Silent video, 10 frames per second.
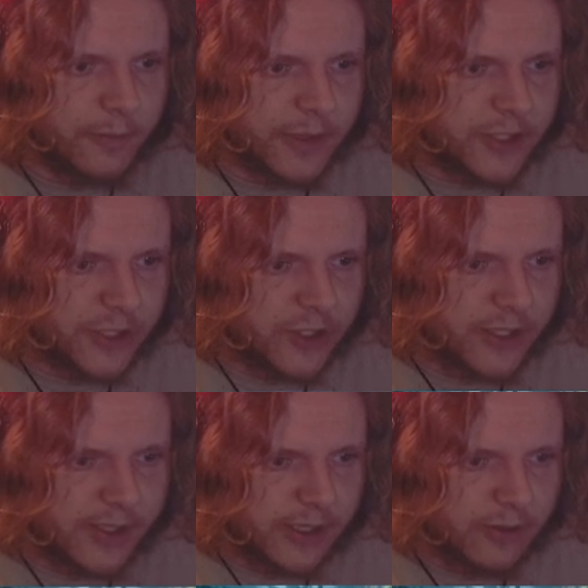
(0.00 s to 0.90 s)
cheat
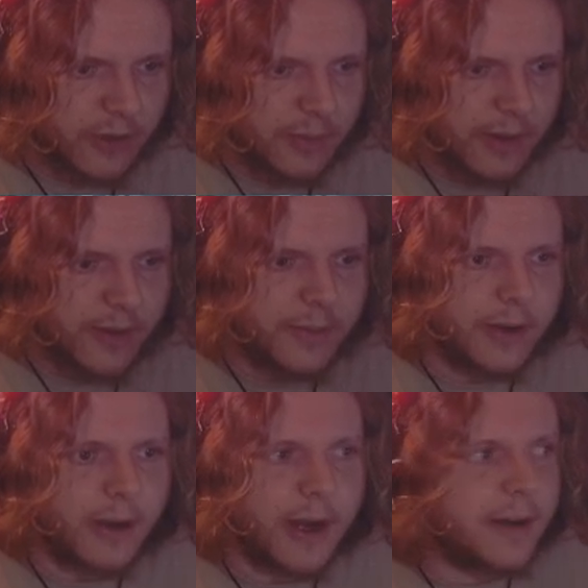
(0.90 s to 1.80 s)
sheets, including my
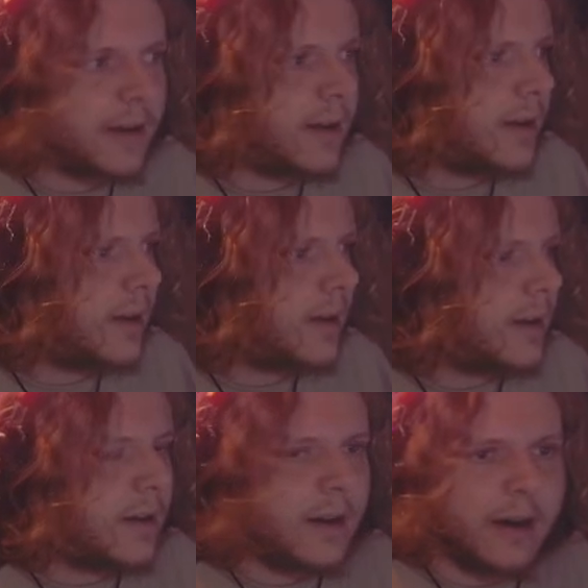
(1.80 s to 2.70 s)
thumbnail guide.
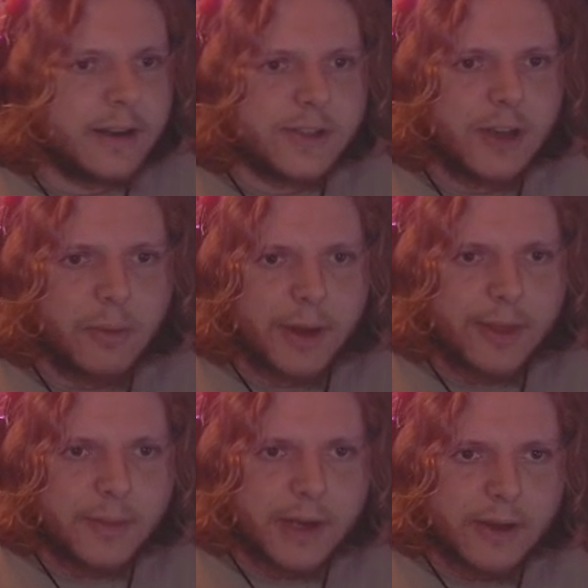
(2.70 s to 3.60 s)
All right, so my
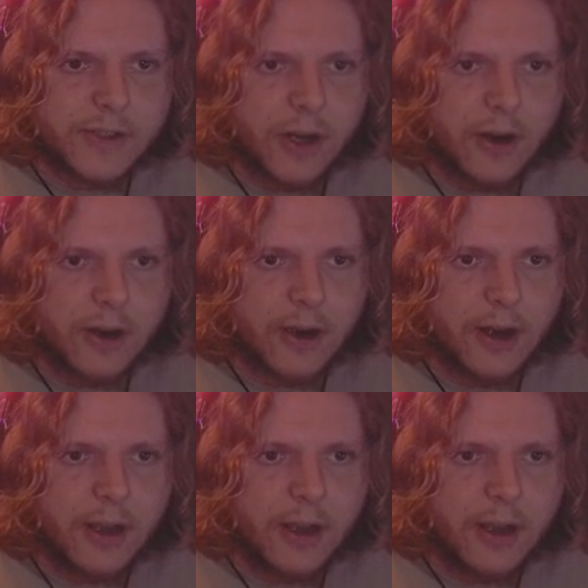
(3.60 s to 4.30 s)
thumbnails are